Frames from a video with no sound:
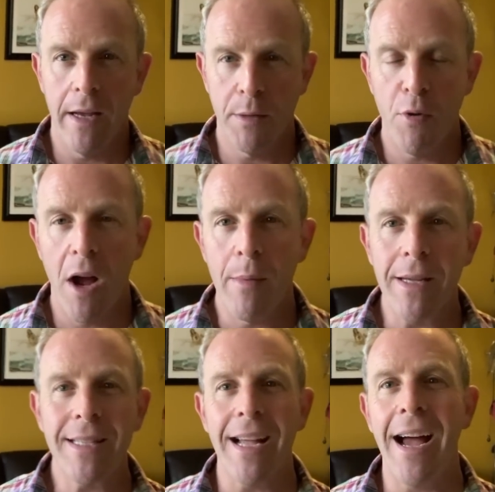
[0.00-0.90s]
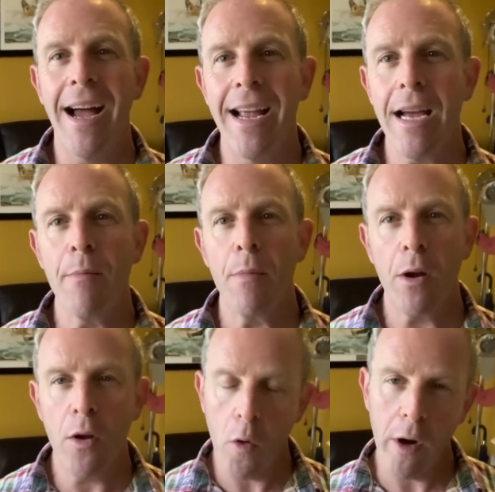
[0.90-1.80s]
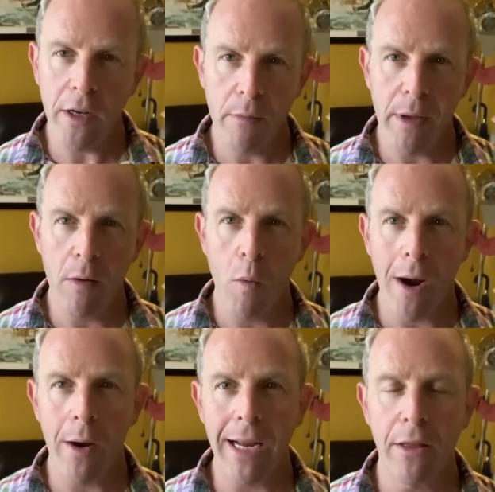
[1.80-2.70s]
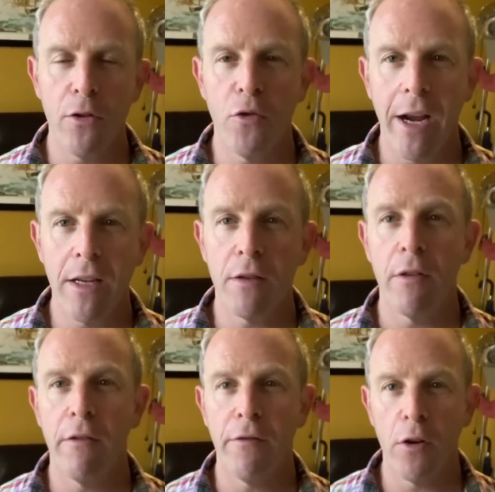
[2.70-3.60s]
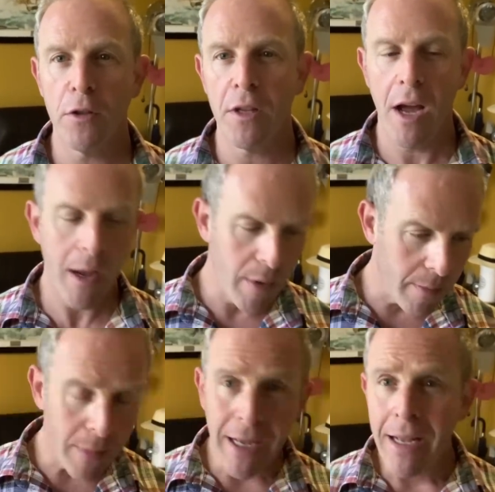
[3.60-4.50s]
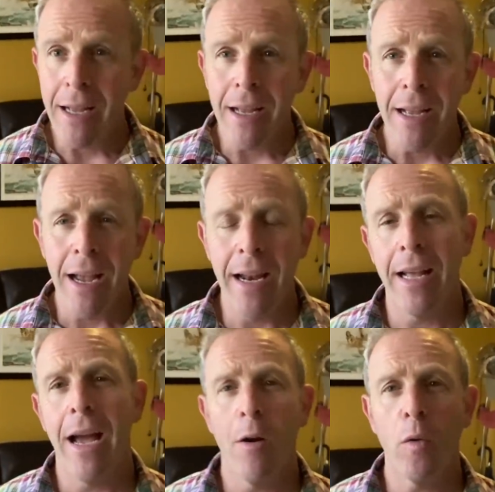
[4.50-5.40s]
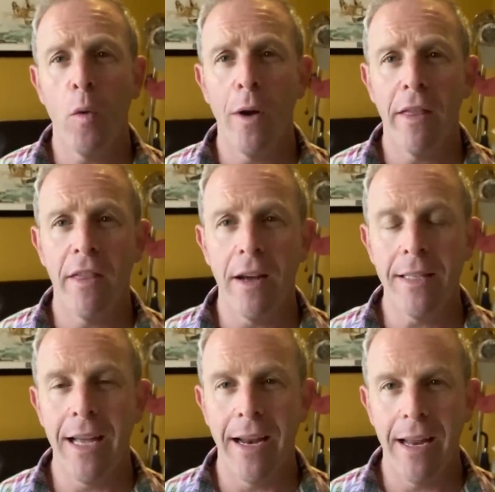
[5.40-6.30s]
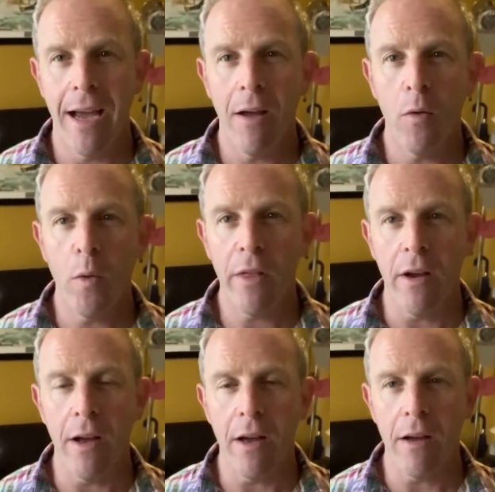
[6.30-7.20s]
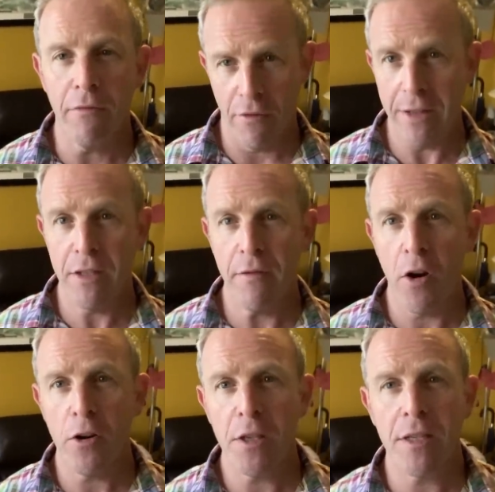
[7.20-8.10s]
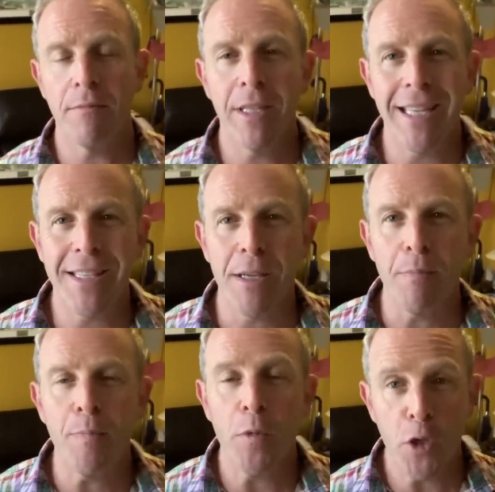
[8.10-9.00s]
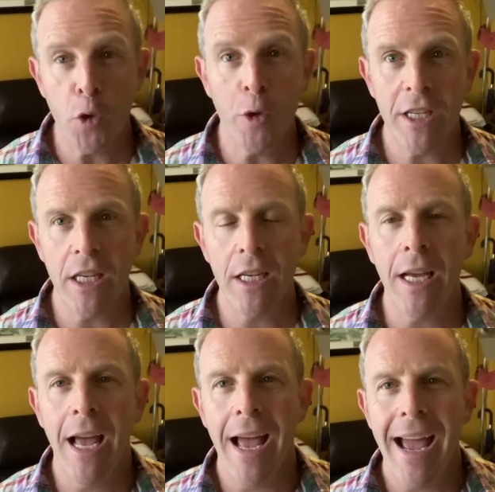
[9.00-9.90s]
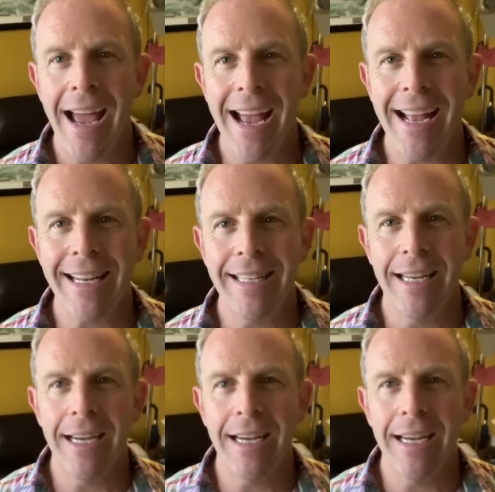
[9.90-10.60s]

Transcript: as promised, I am going to be wearing the Drakes for the first time. I'm heading out with Danielle, with friends of ours, get some sushi, and